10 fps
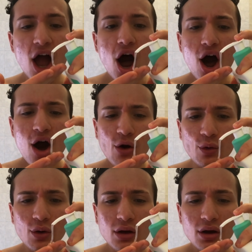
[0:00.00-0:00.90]

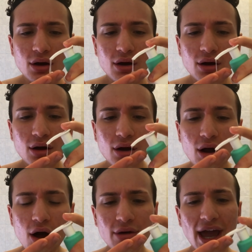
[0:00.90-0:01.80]
Oh,
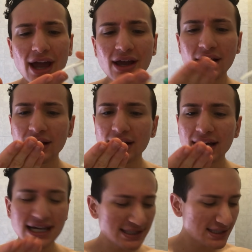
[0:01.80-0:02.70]
okay.
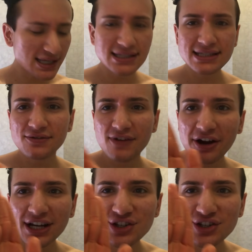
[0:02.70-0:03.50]
It's very